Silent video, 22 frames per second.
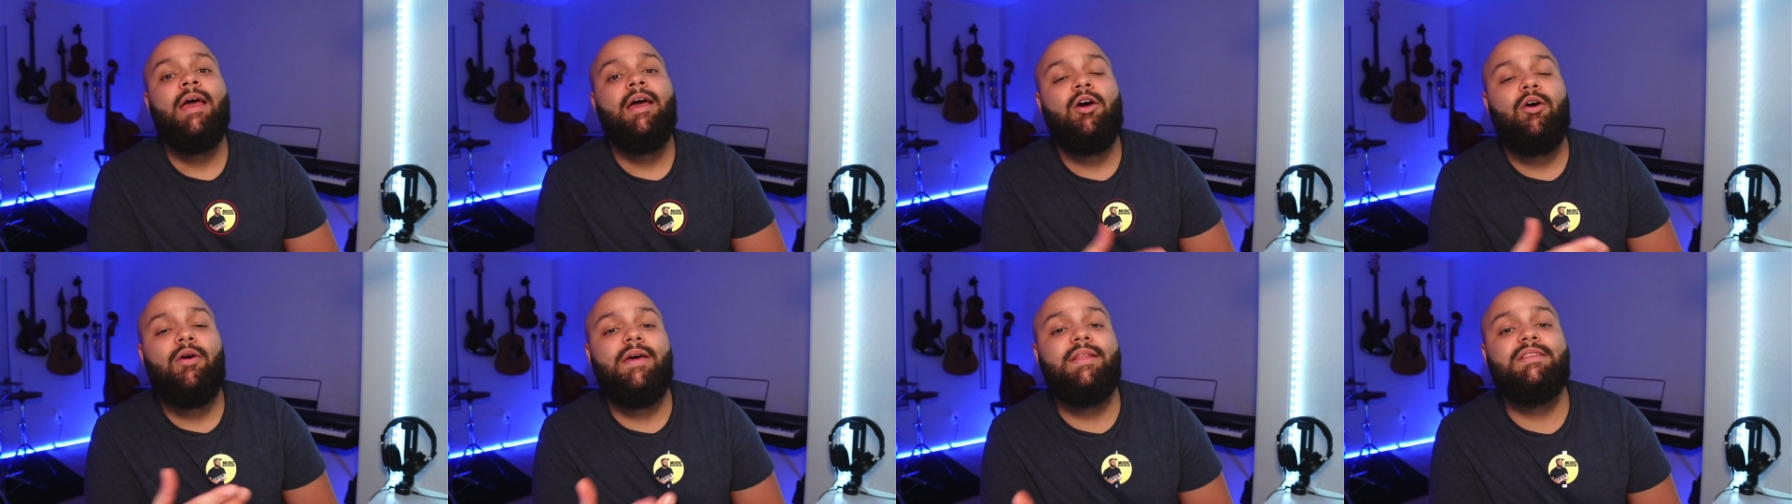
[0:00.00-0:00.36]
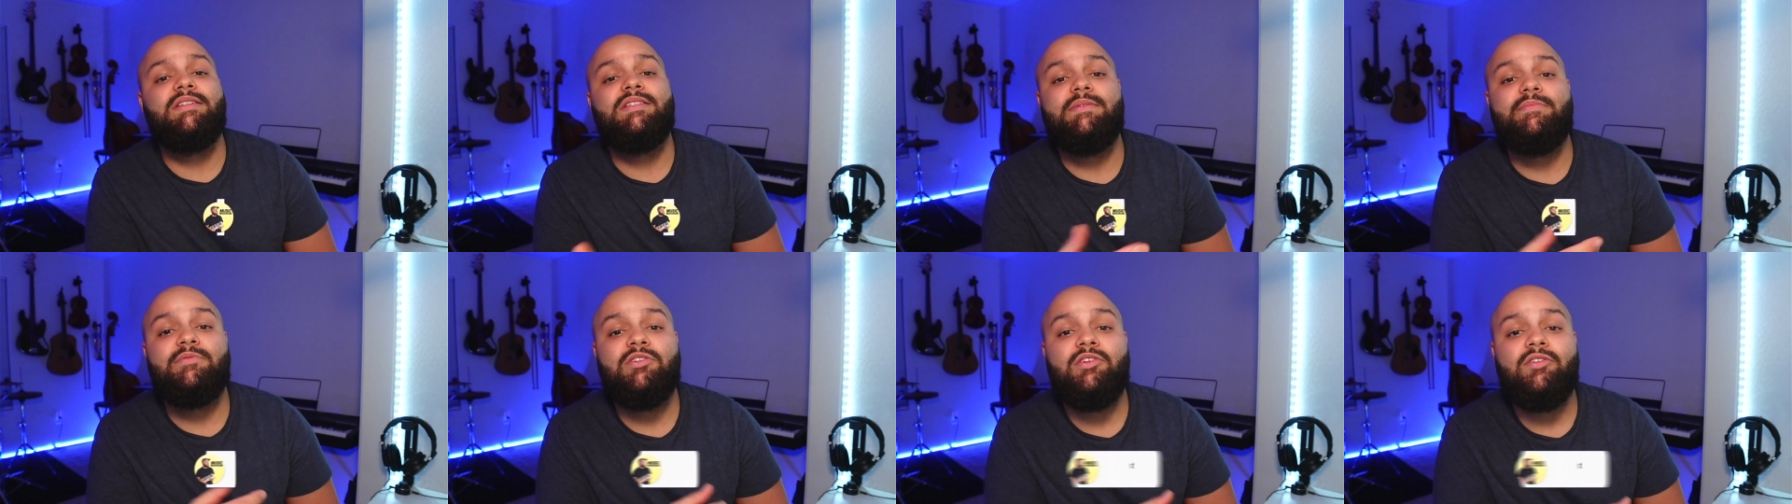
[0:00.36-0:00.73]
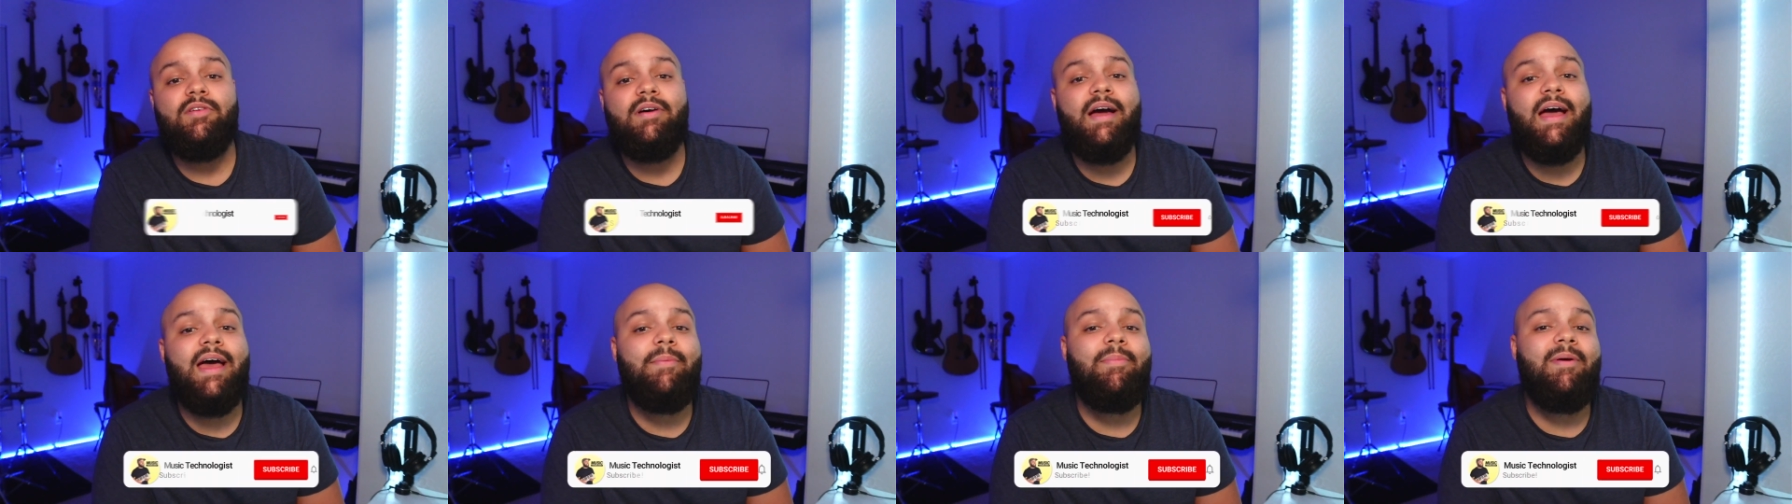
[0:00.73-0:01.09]
go ahead and
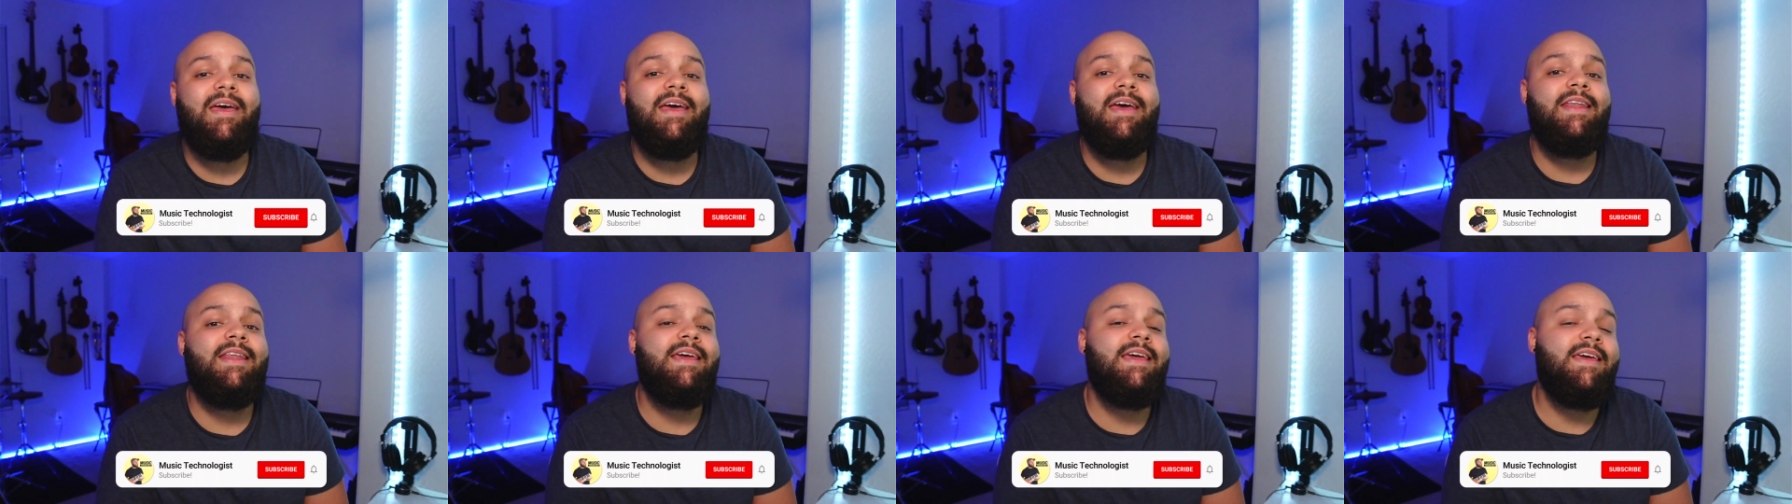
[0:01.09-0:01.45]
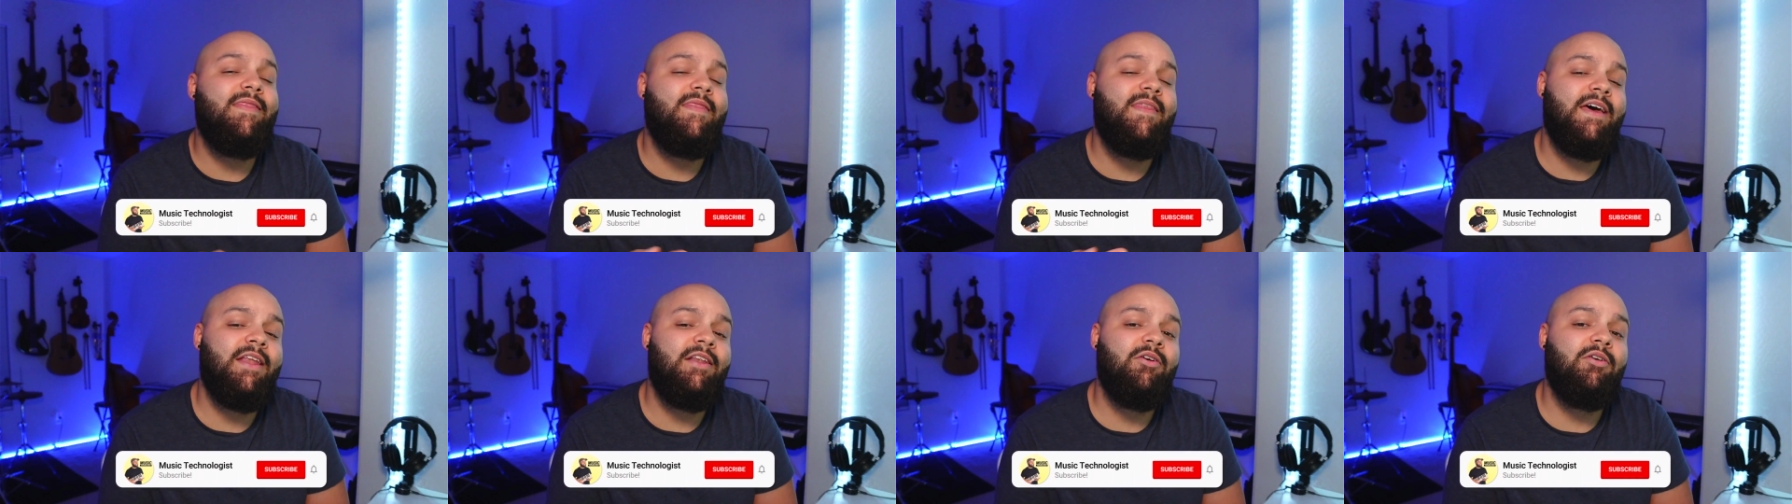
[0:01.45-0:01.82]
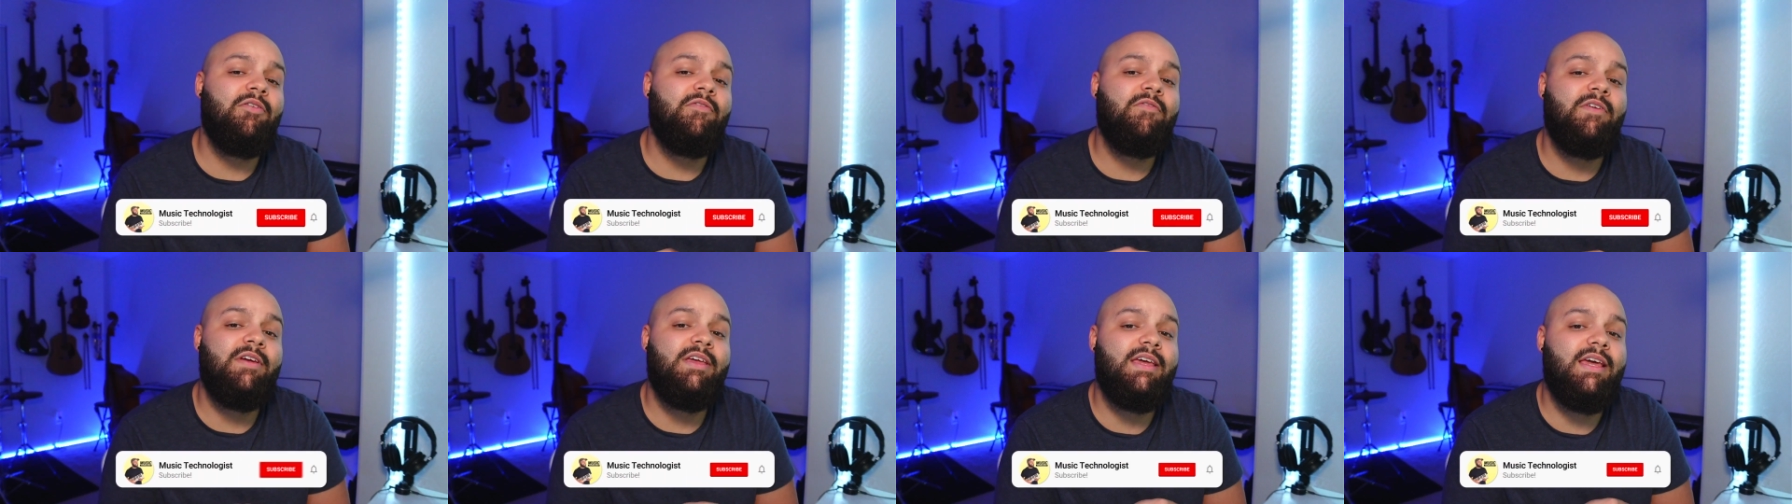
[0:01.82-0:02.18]
subscribe, and hit that
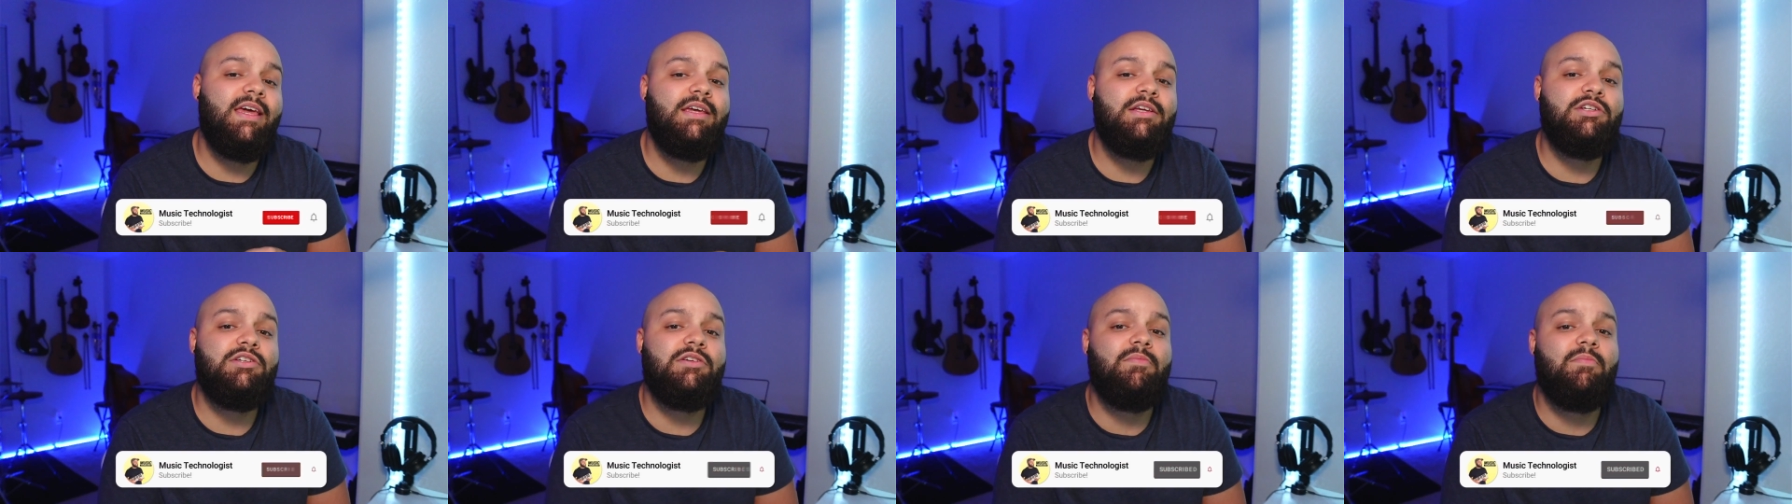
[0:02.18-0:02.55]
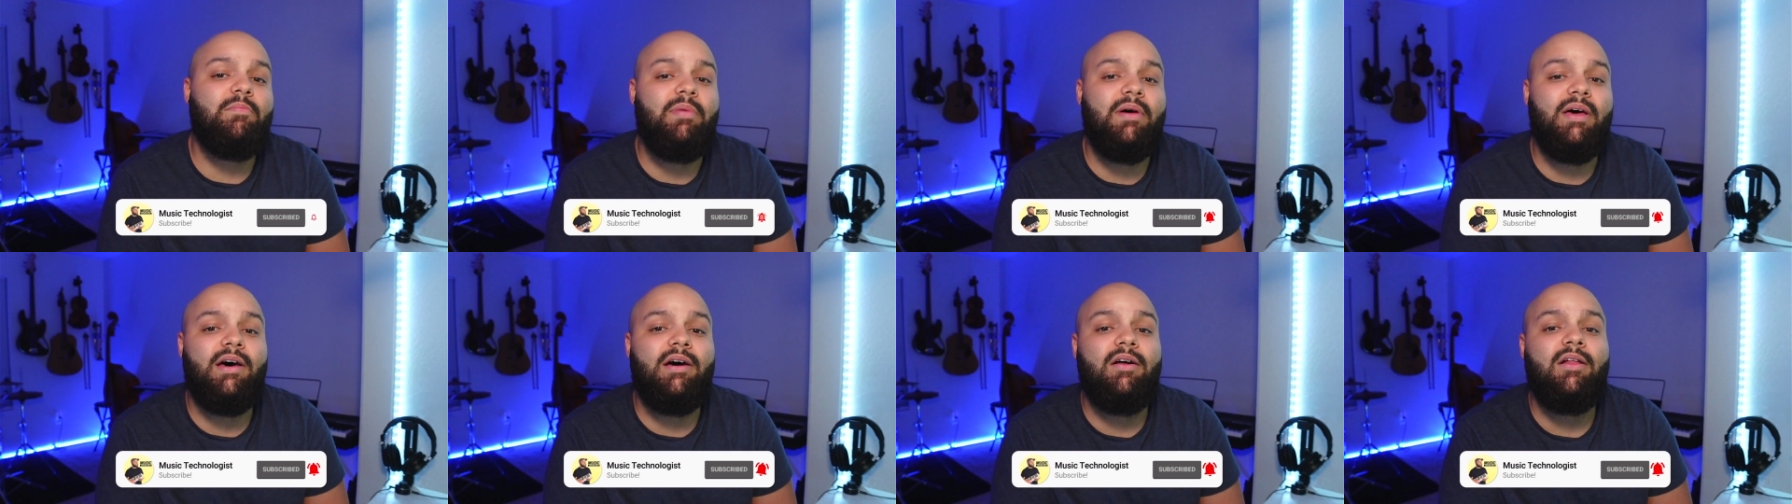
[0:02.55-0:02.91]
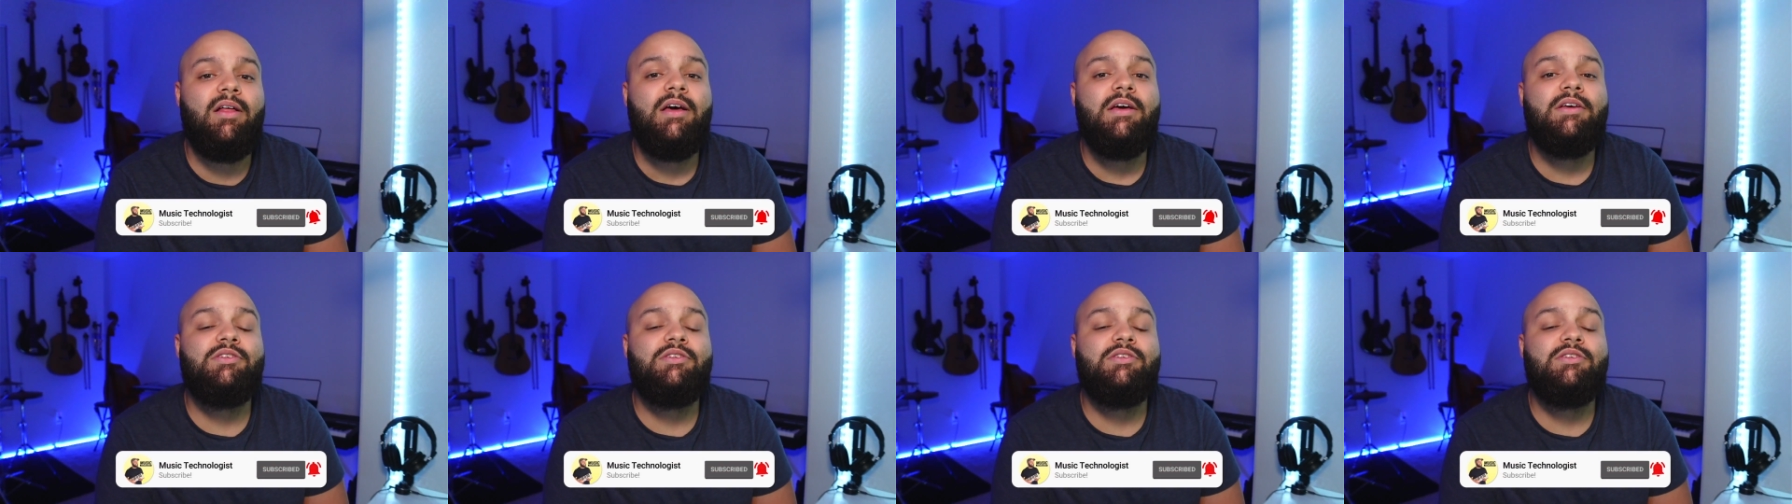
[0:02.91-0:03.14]
notification bell